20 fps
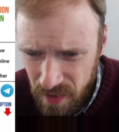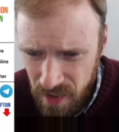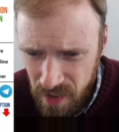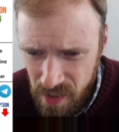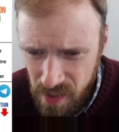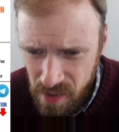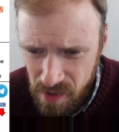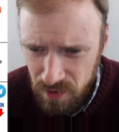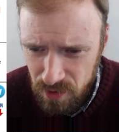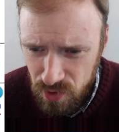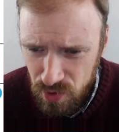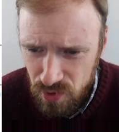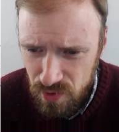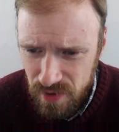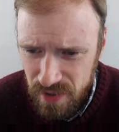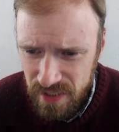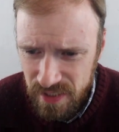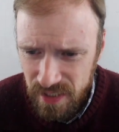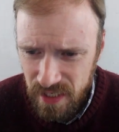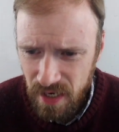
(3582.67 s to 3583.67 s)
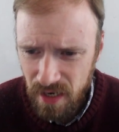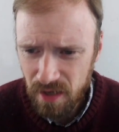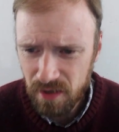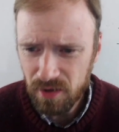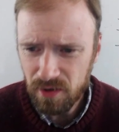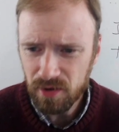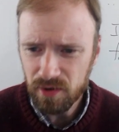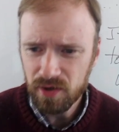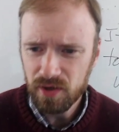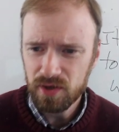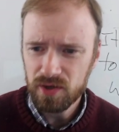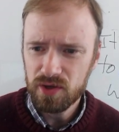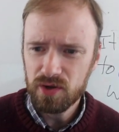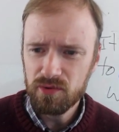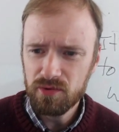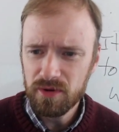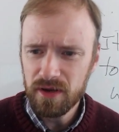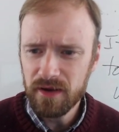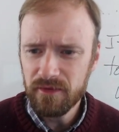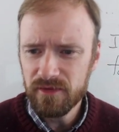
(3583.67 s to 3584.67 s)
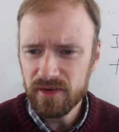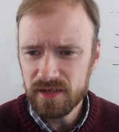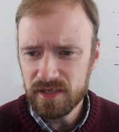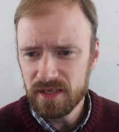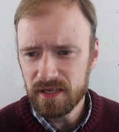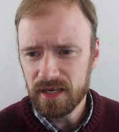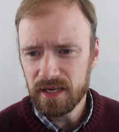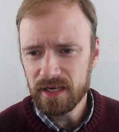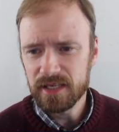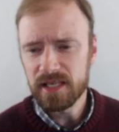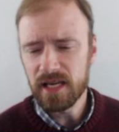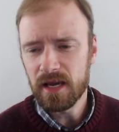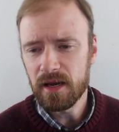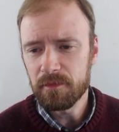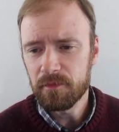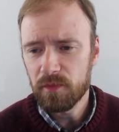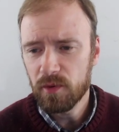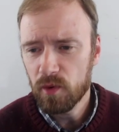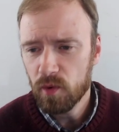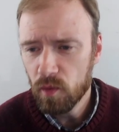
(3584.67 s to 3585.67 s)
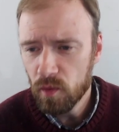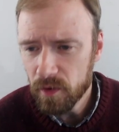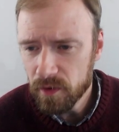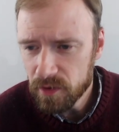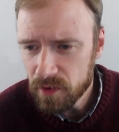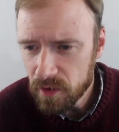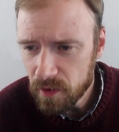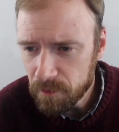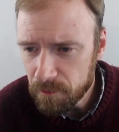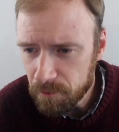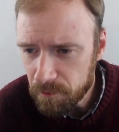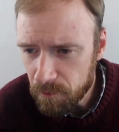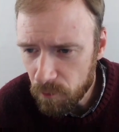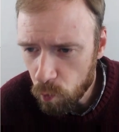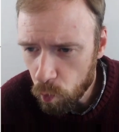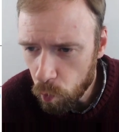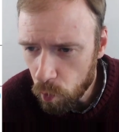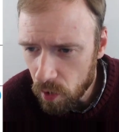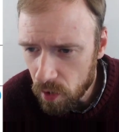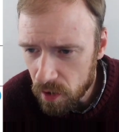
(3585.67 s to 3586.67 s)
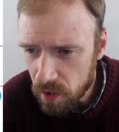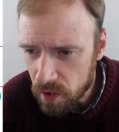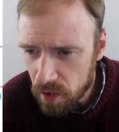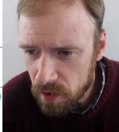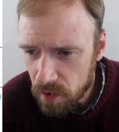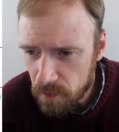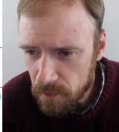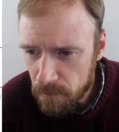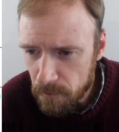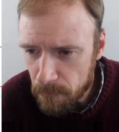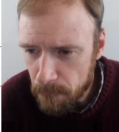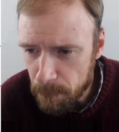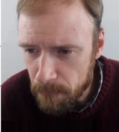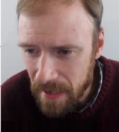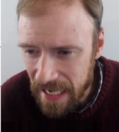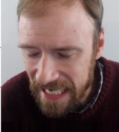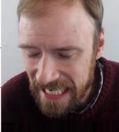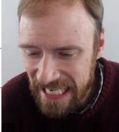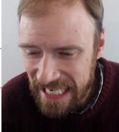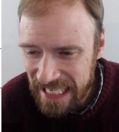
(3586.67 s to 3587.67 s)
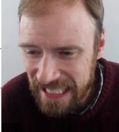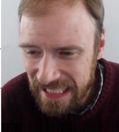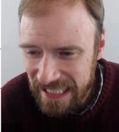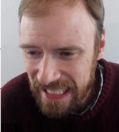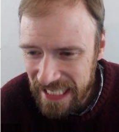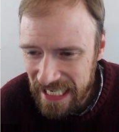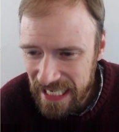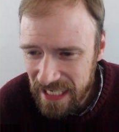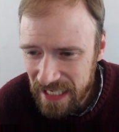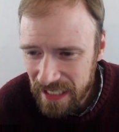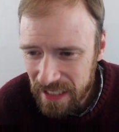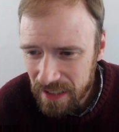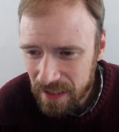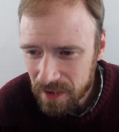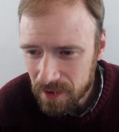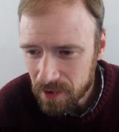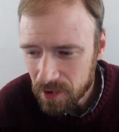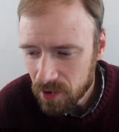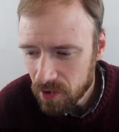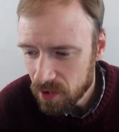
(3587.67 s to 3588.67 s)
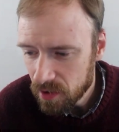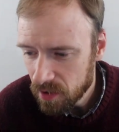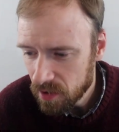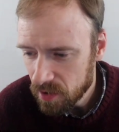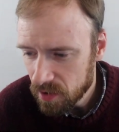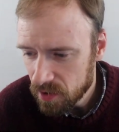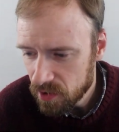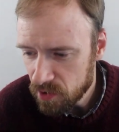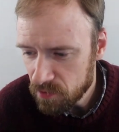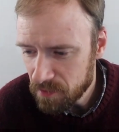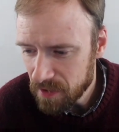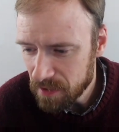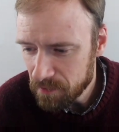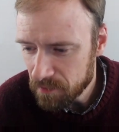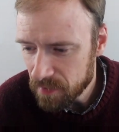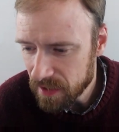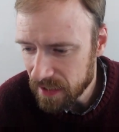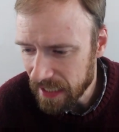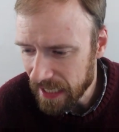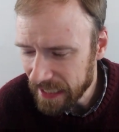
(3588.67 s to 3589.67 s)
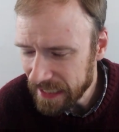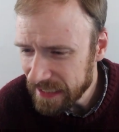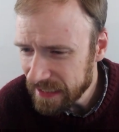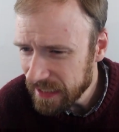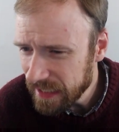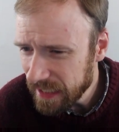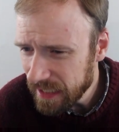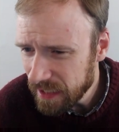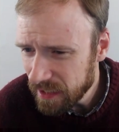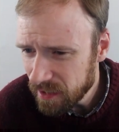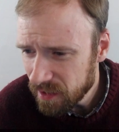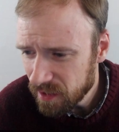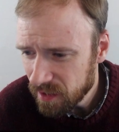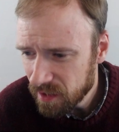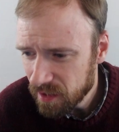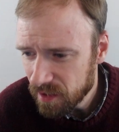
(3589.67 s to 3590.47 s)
Gilhu Syaler, could you give us an example with the word benignly? Do you mean benignly?